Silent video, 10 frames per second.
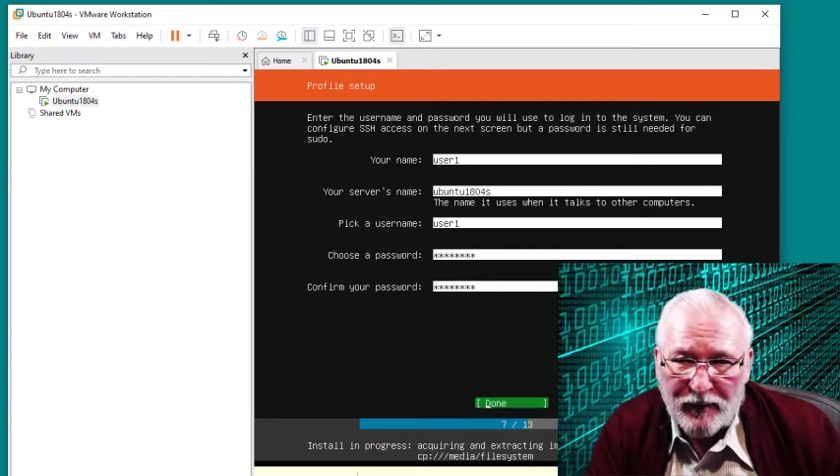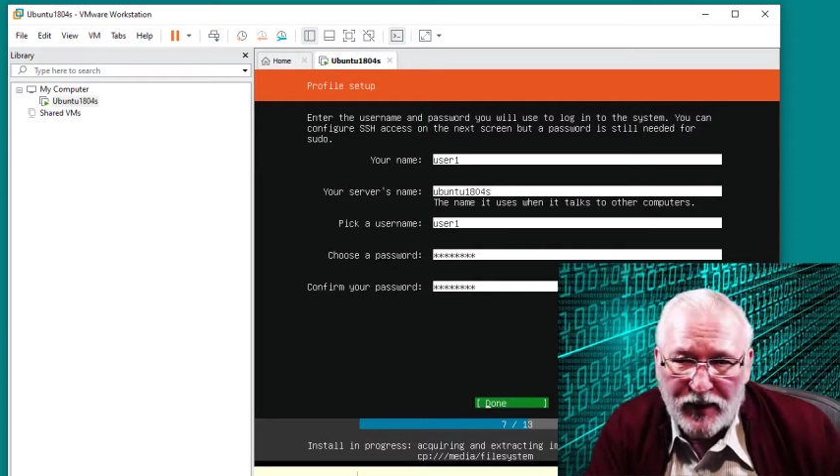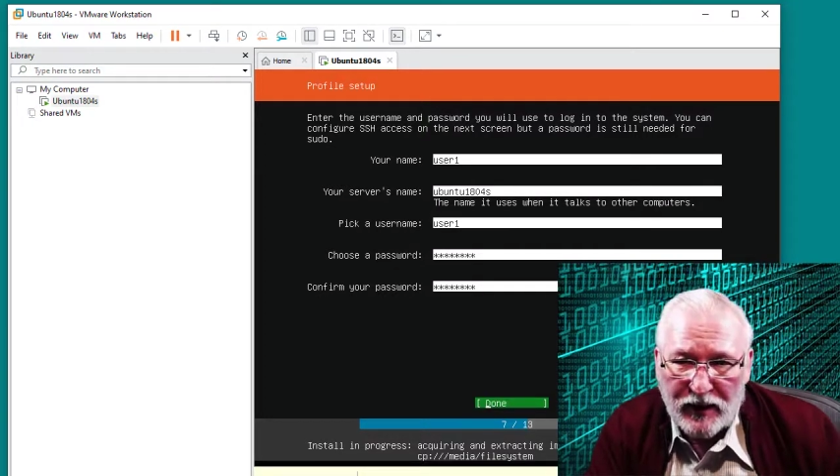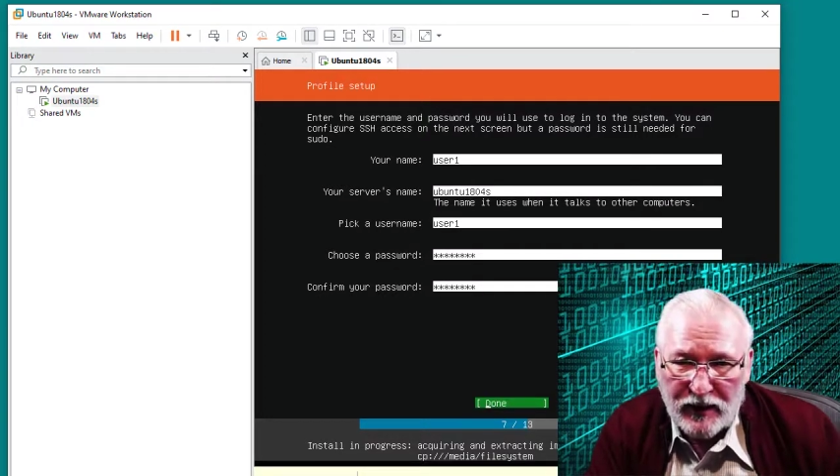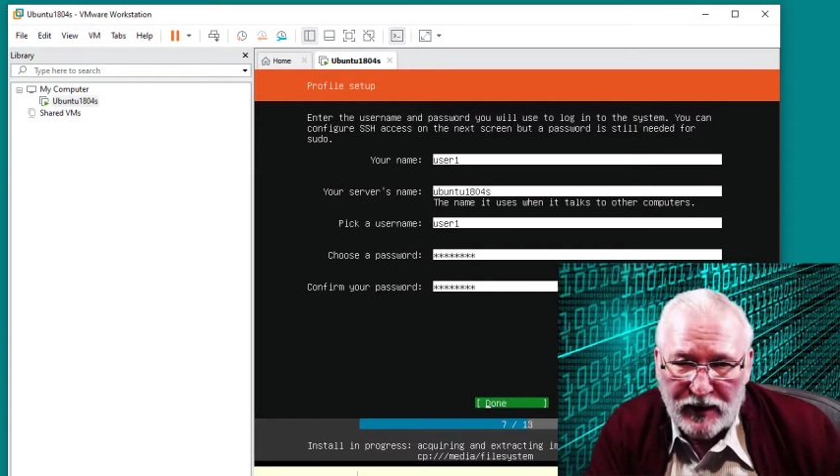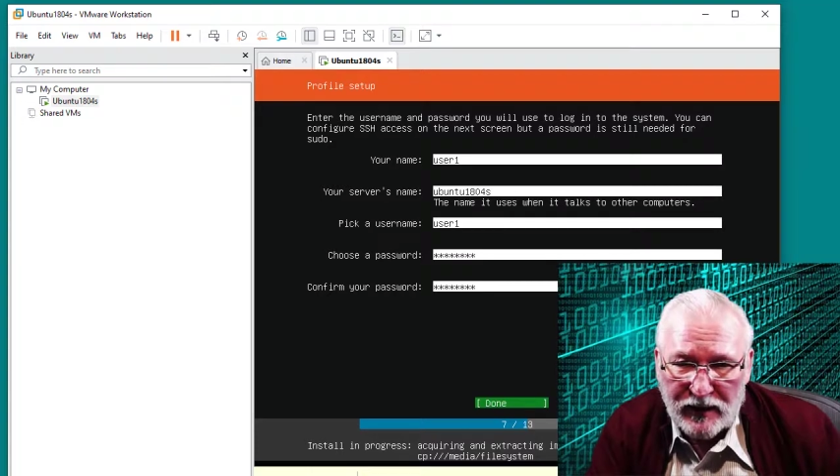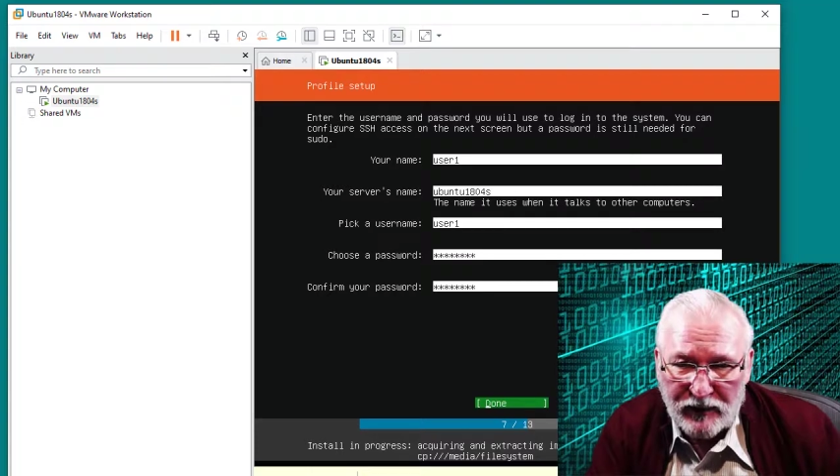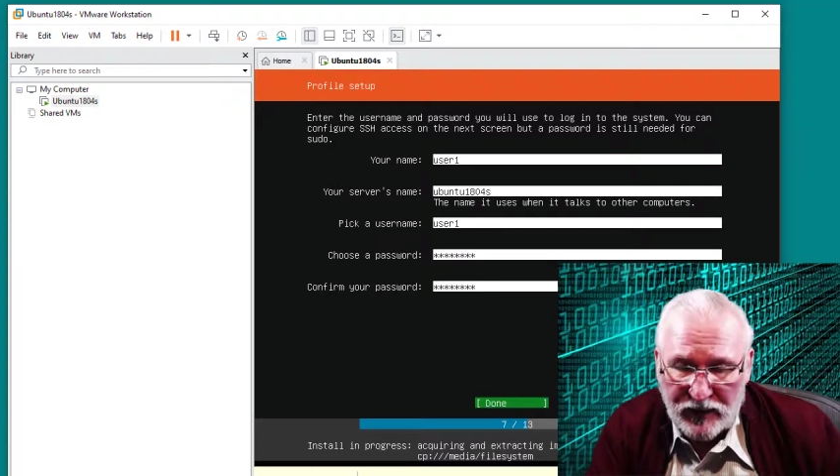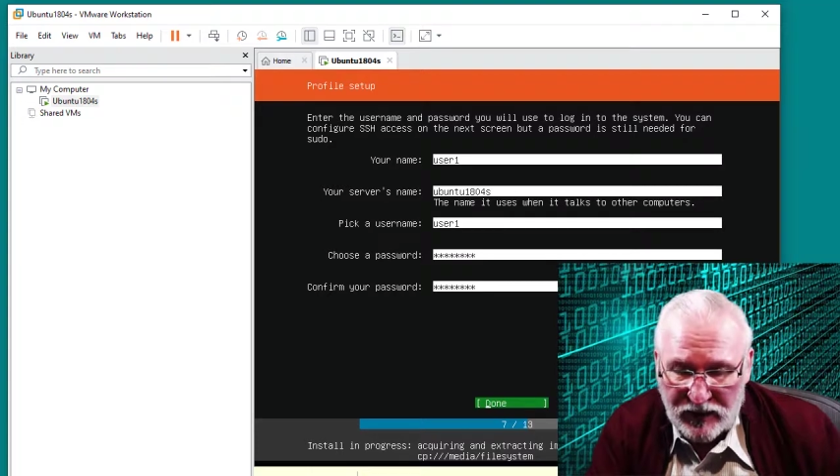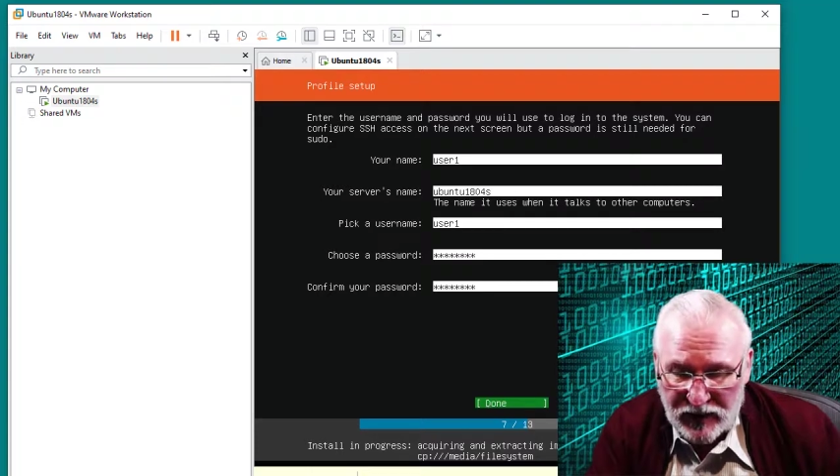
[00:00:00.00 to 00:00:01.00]
again down
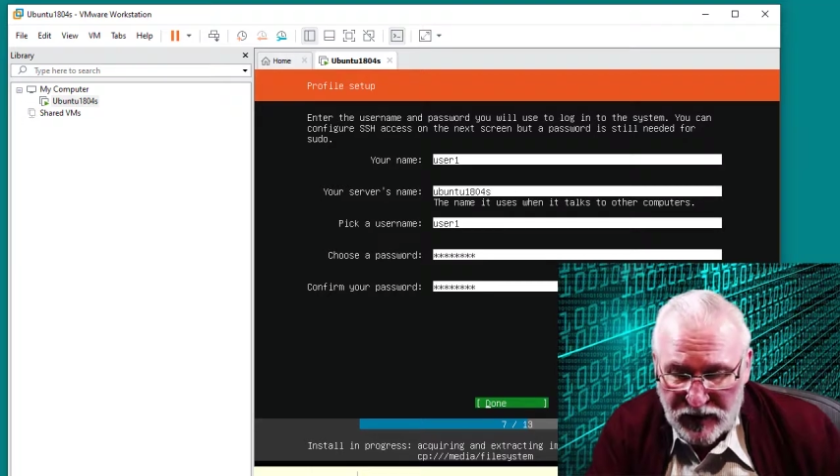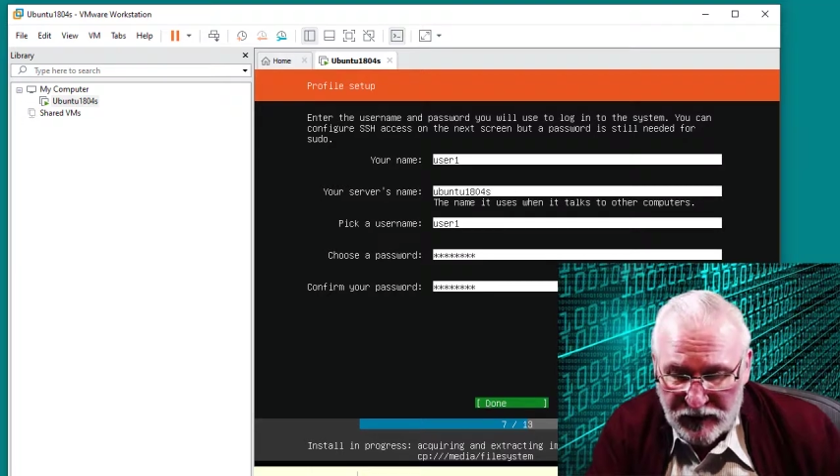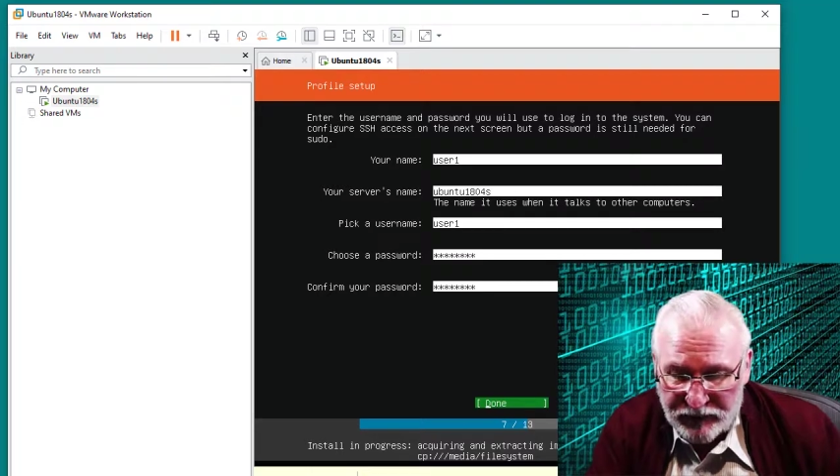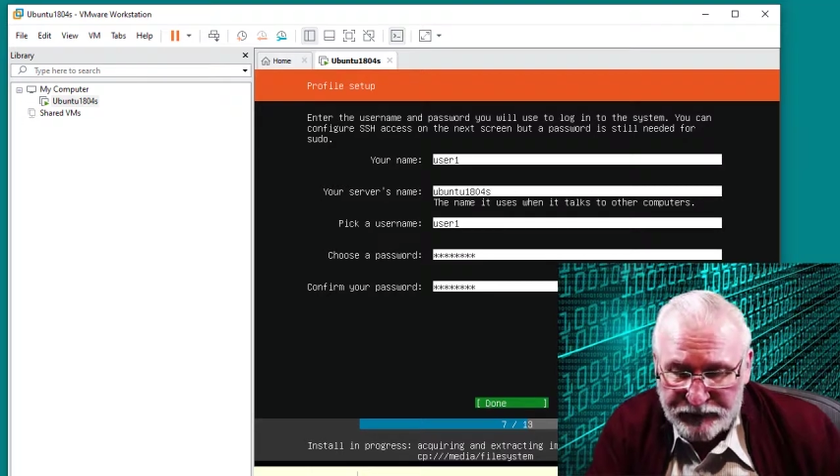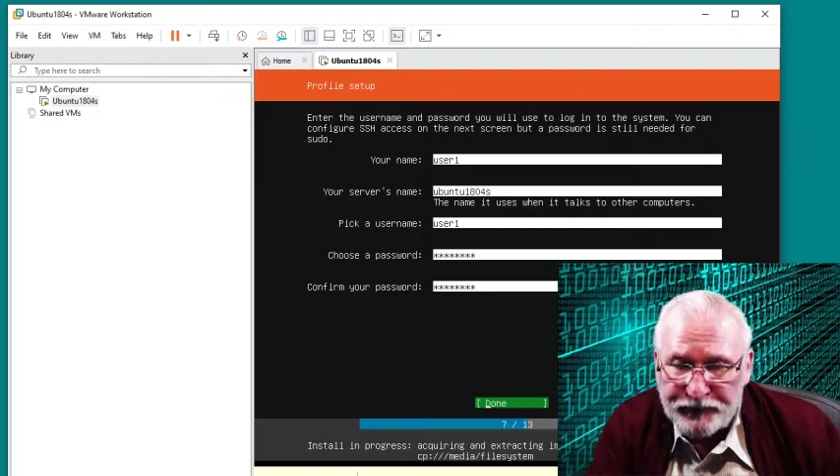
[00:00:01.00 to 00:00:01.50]
to Done.